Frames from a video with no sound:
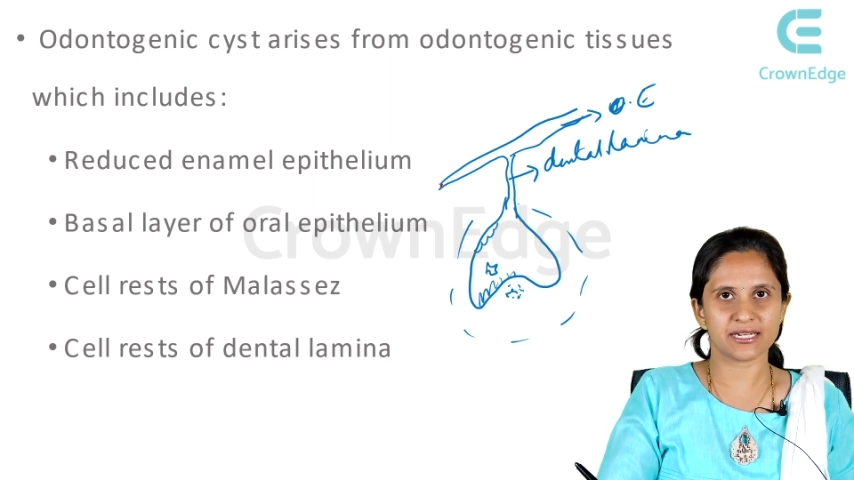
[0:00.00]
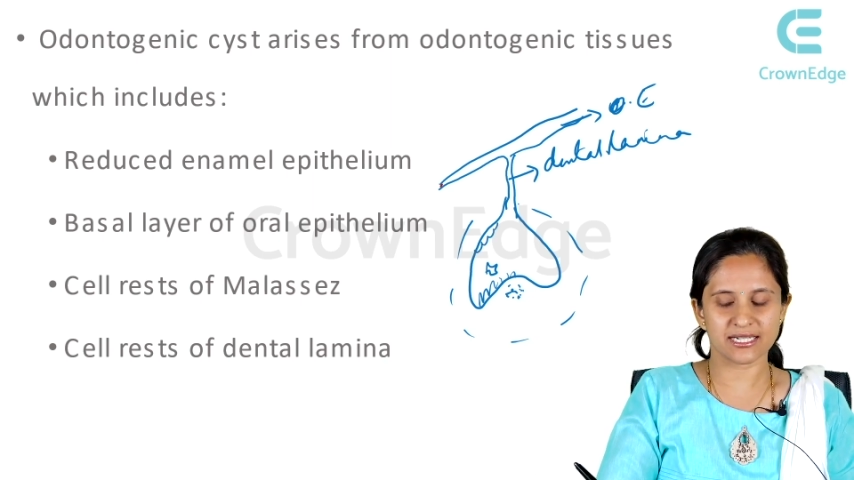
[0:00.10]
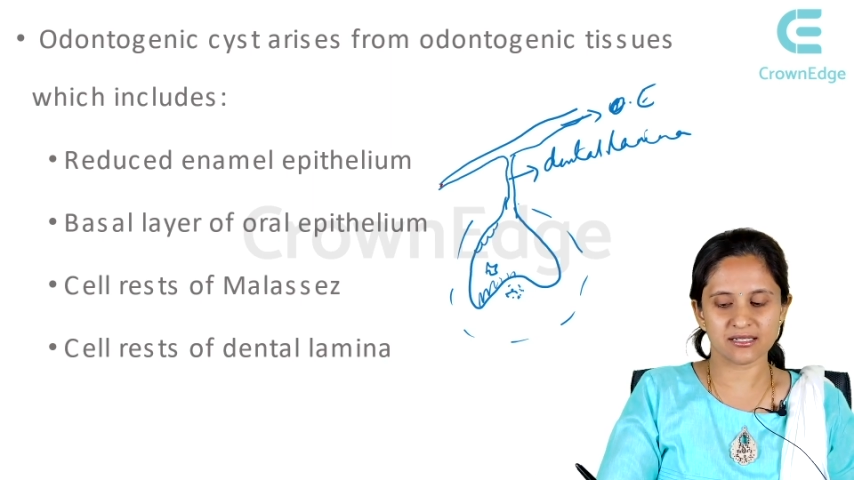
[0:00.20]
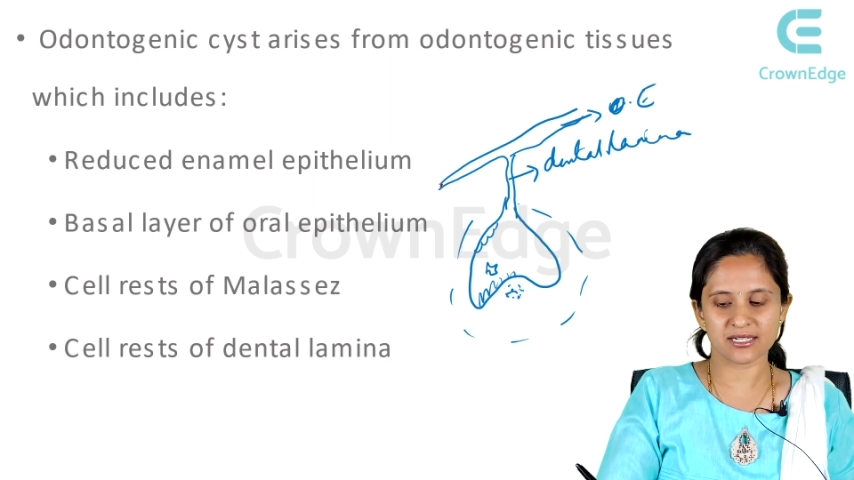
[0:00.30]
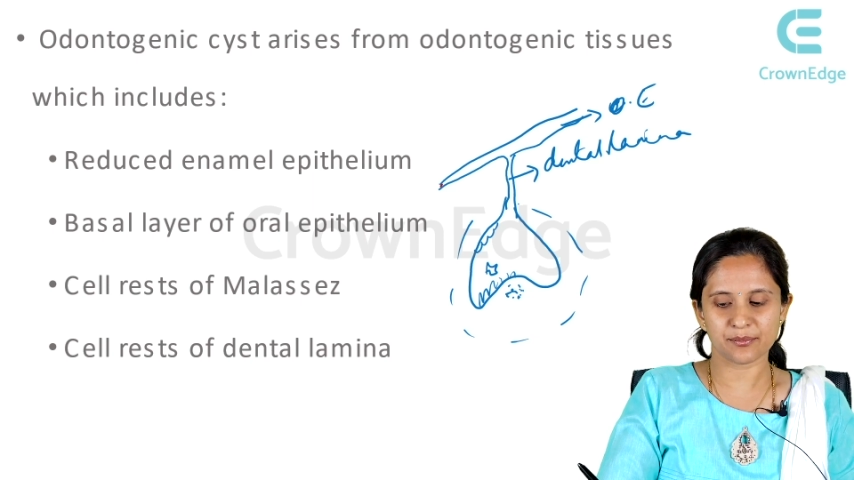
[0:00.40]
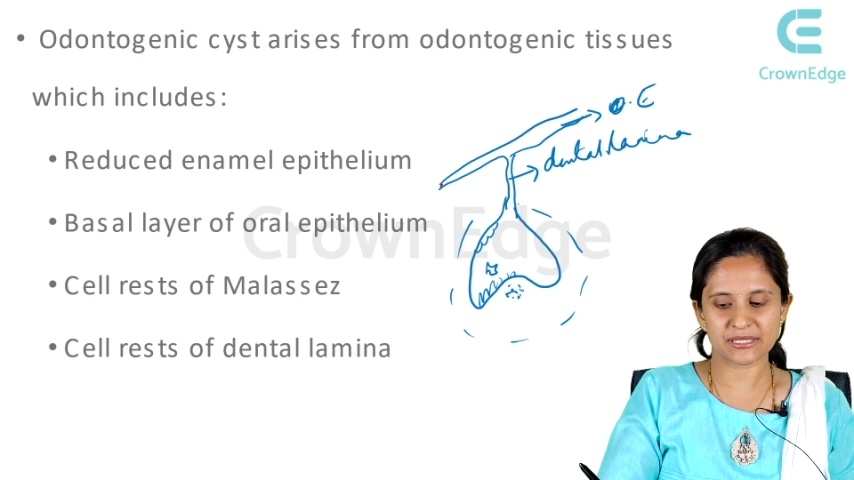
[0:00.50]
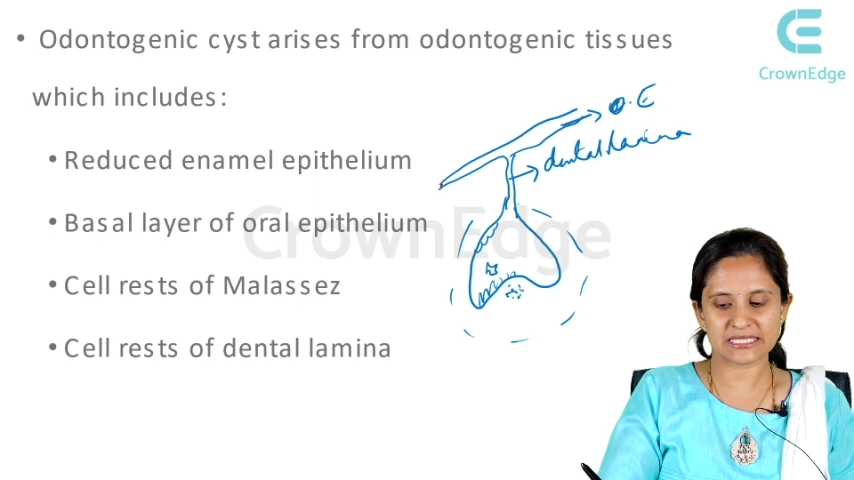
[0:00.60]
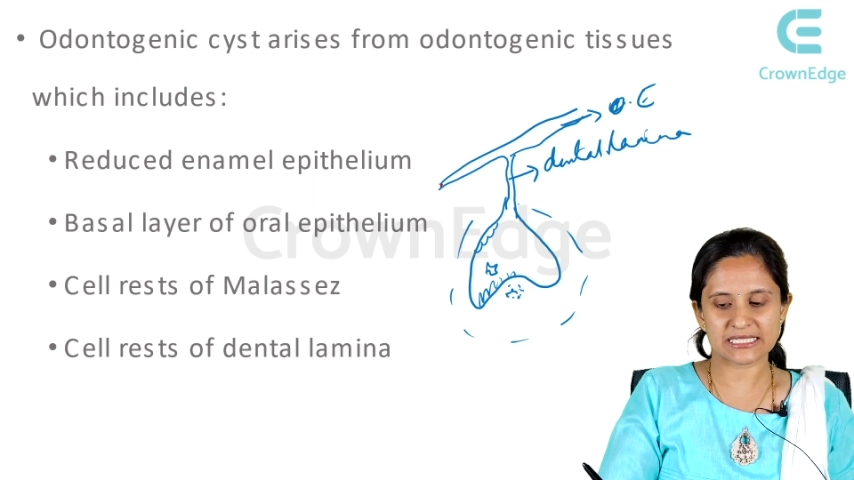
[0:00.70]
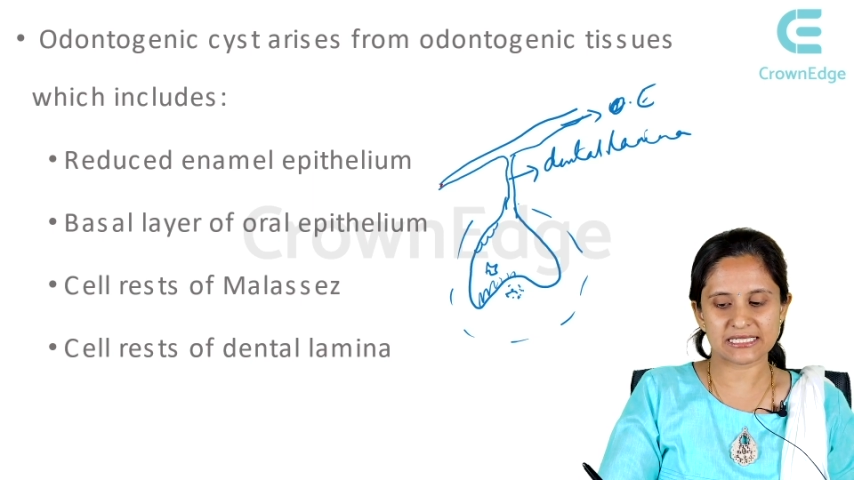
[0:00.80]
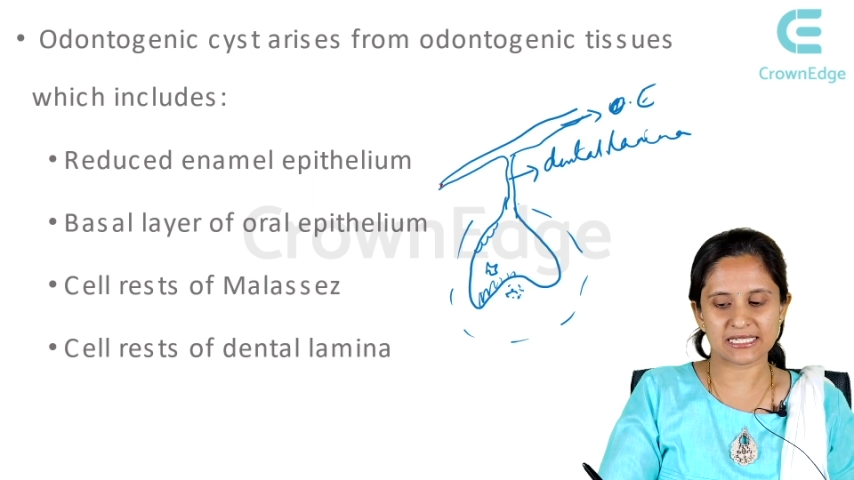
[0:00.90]
and inner
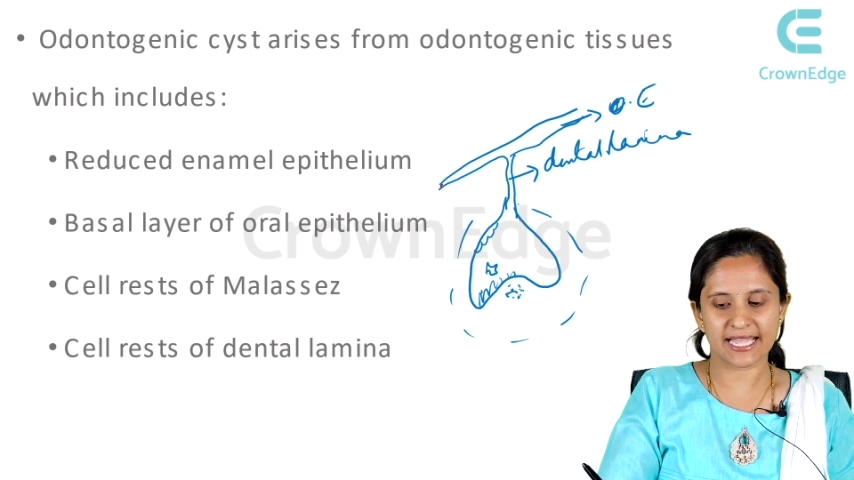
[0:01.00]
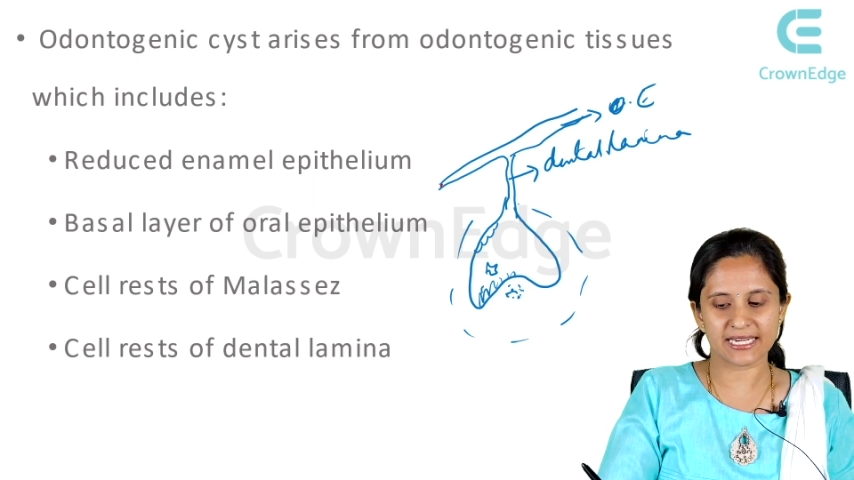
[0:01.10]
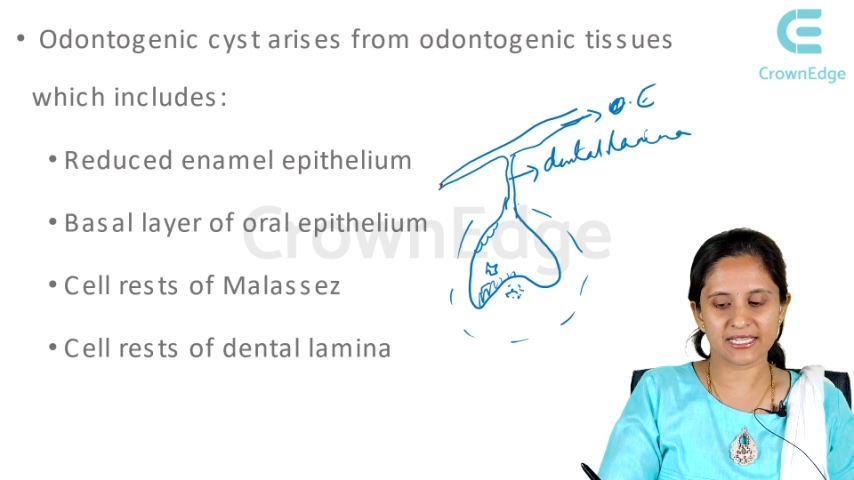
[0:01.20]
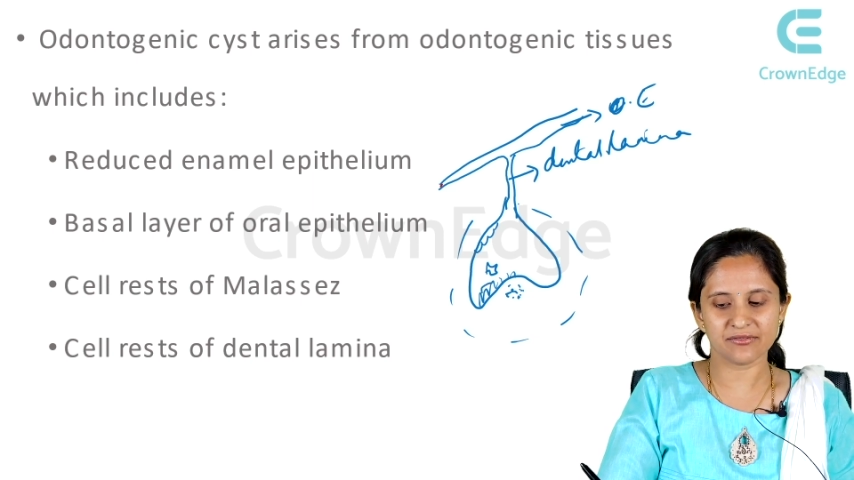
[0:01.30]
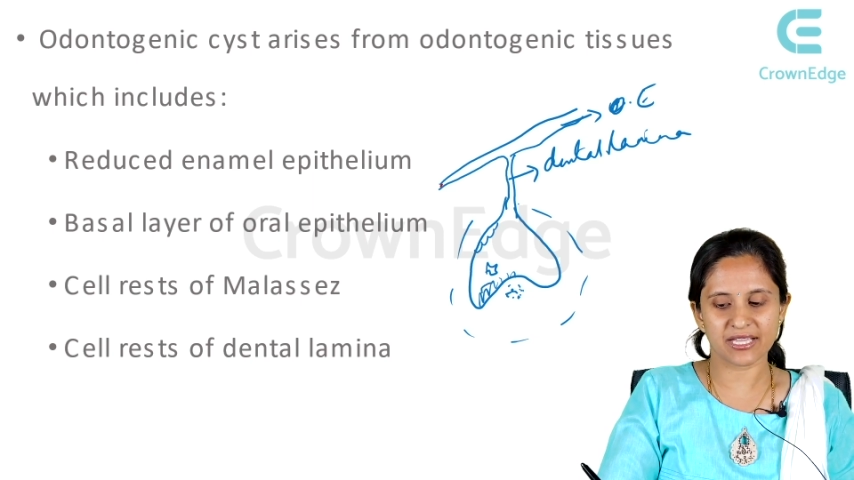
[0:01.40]
epithelial lining,